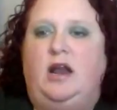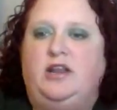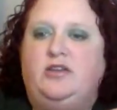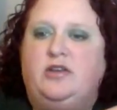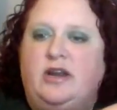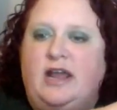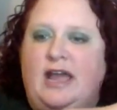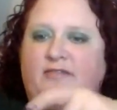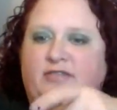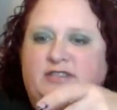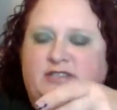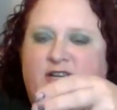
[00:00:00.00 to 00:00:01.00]
Are you going to
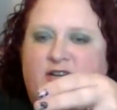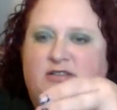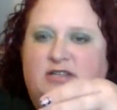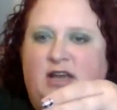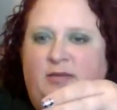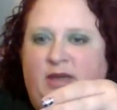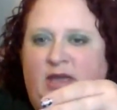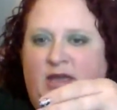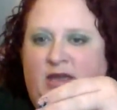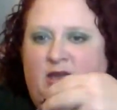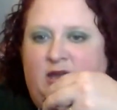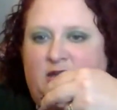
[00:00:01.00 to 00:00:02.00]
have the stairs
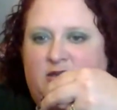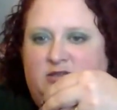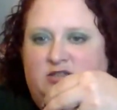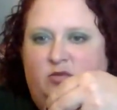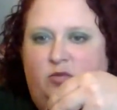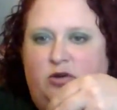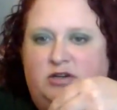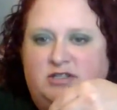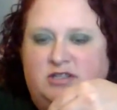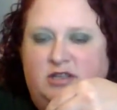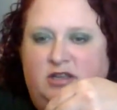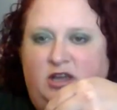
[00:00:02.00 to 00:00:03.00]
coming
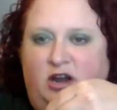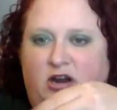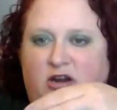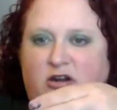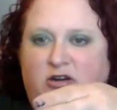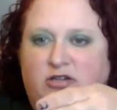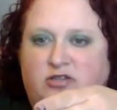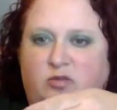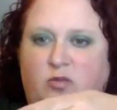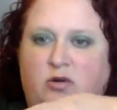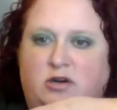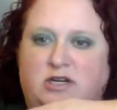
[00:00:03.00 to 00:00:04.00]
towards the yard or
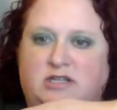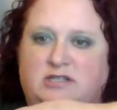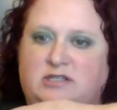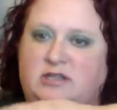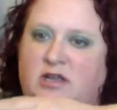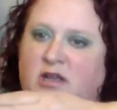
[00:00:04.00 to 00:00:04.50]
towards